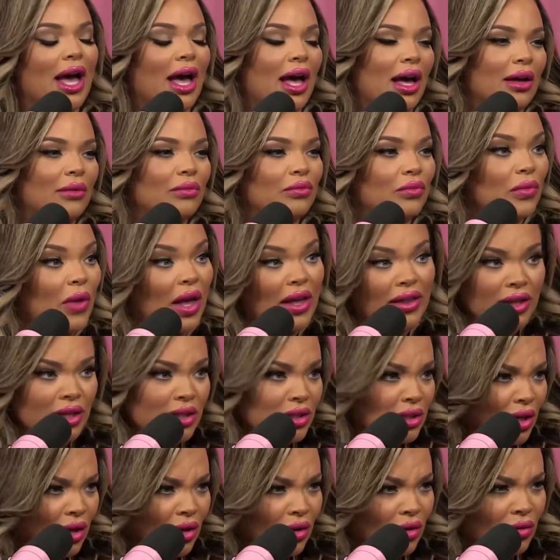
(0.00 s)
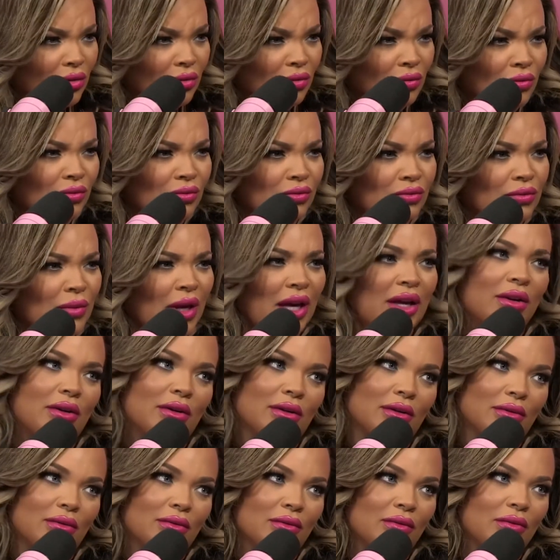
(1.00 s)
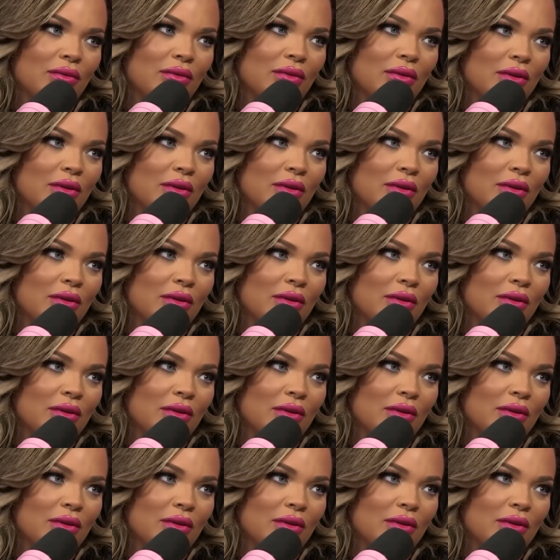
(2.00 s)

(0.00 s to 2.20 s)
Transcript: yeah, I think so. I don't know.